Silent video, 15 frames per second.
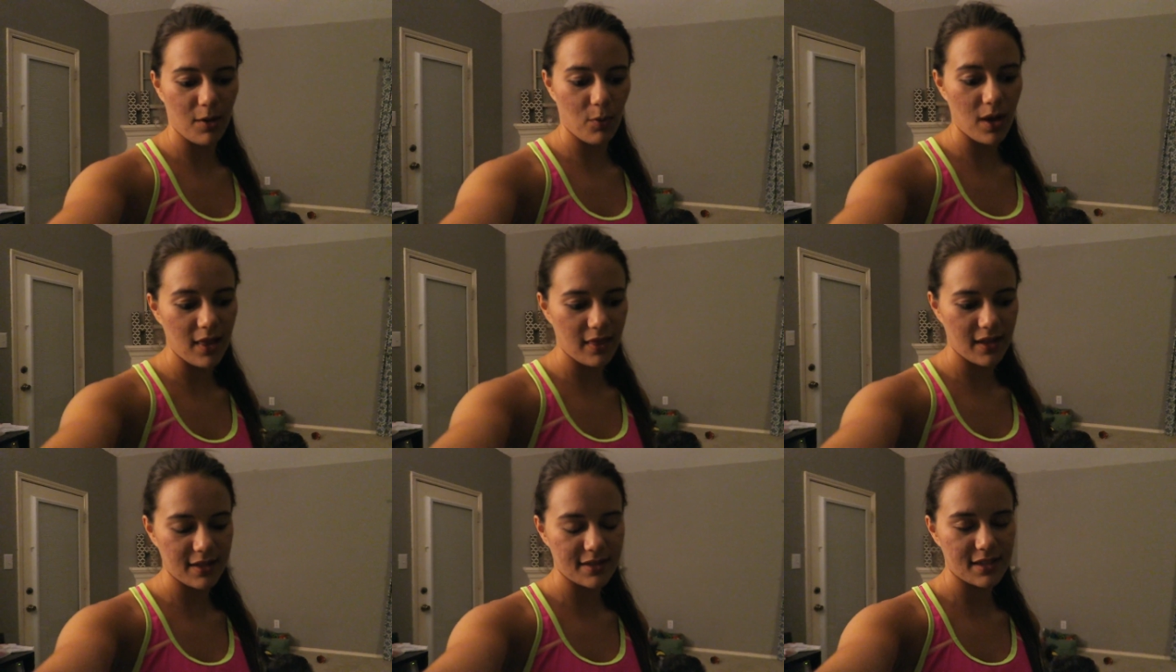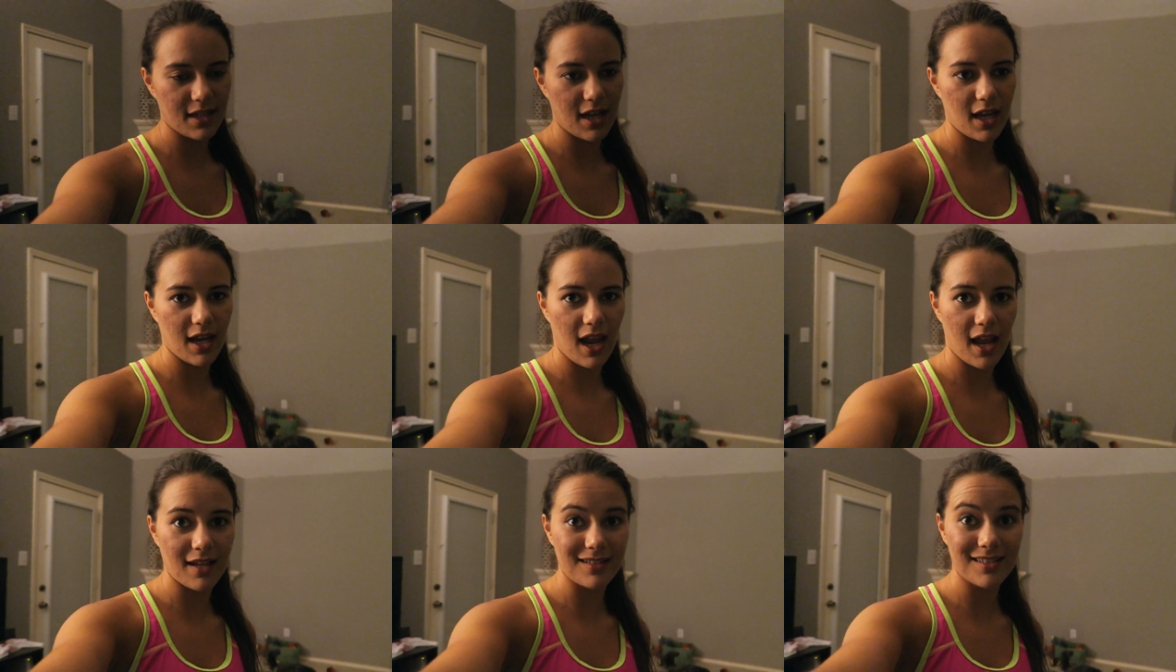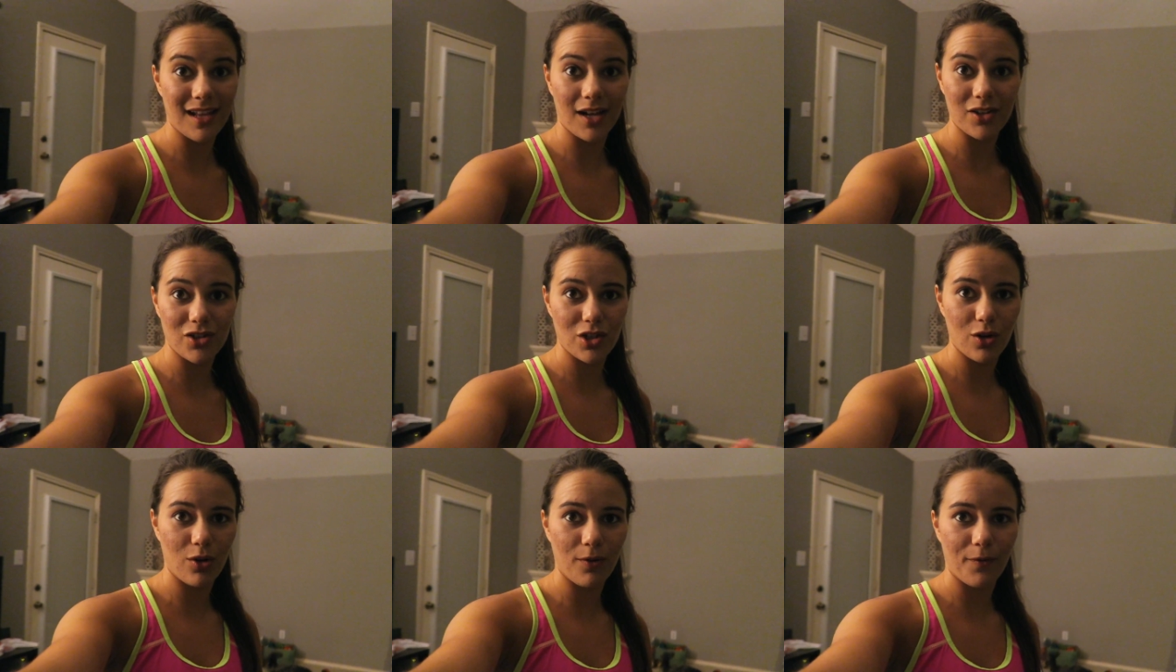my want list to get a
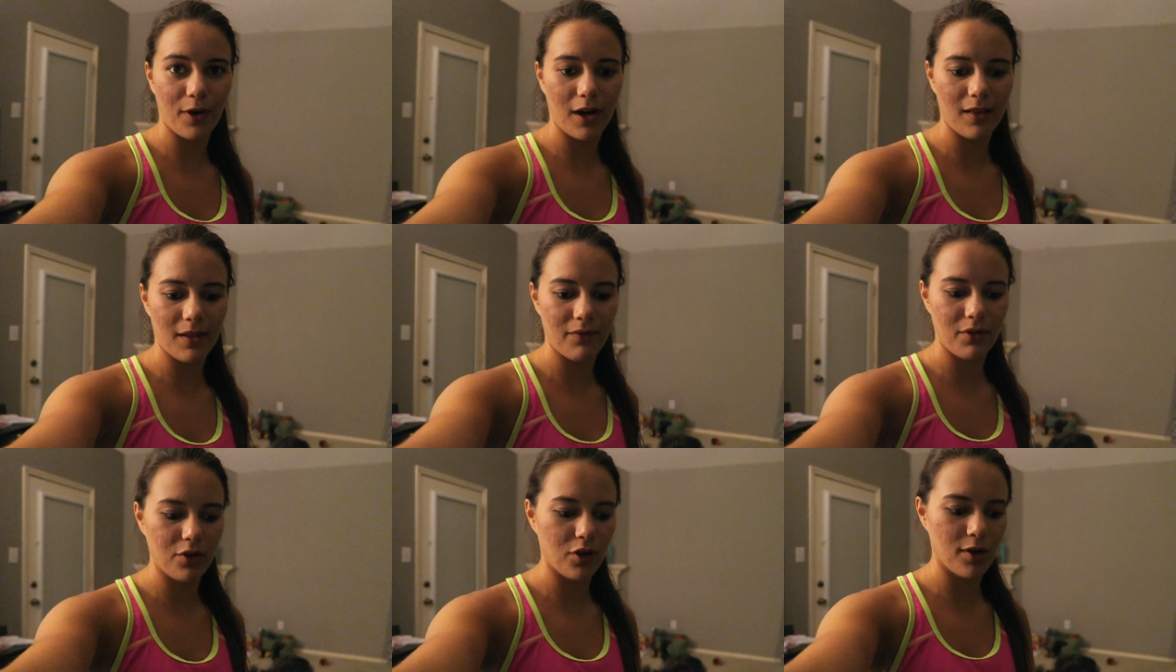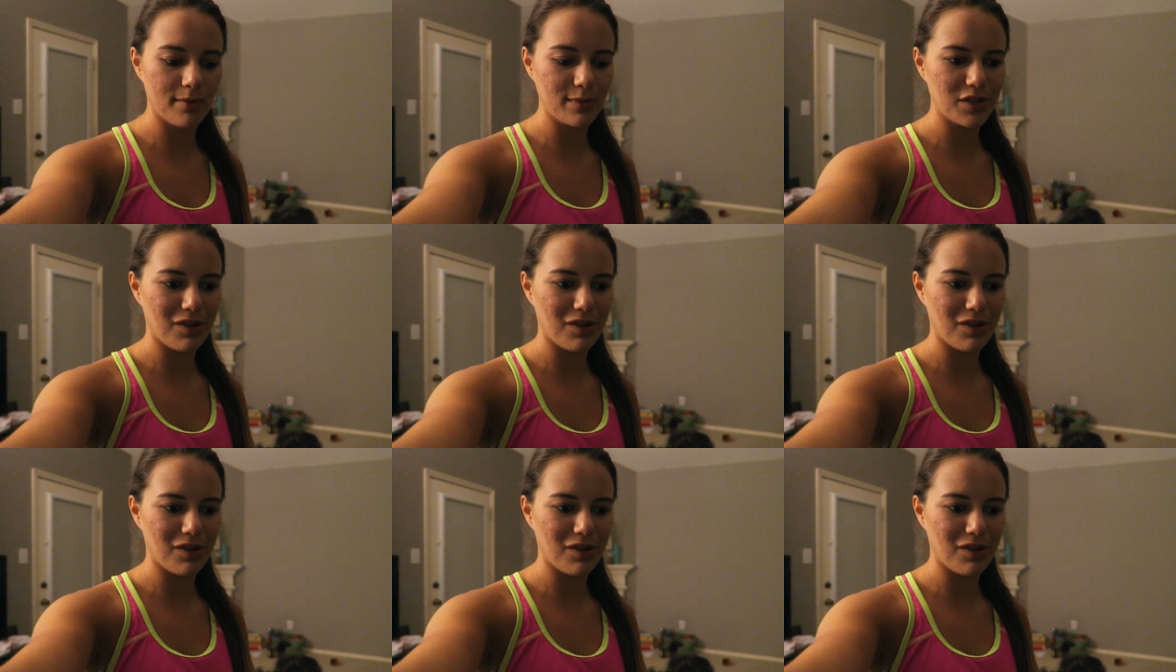sectional for our living room.